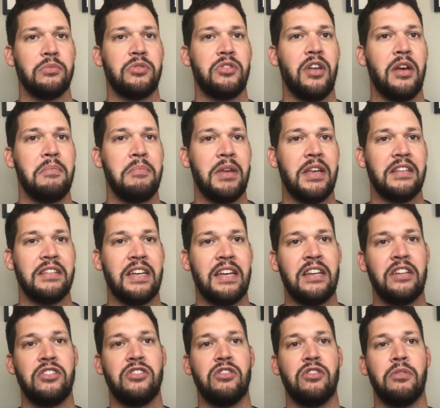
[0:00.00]
So that means that
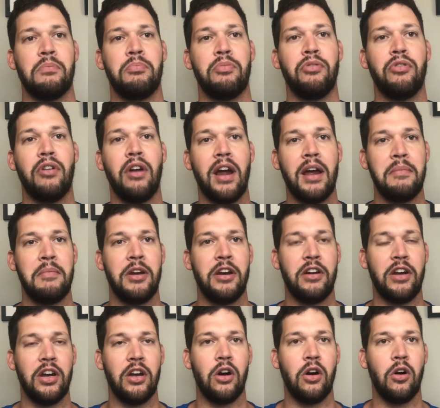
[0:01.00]
is your
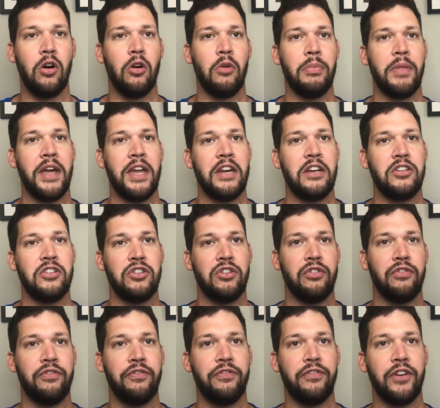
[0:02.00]
primary home, that is your
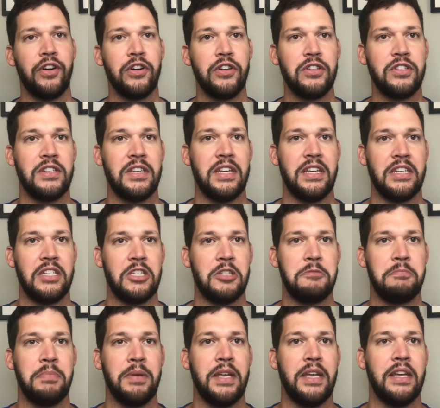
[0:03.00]
first
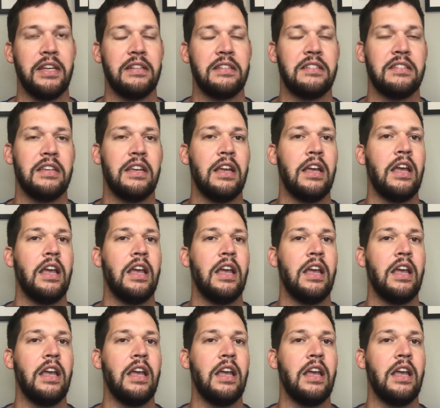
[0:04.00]
expense.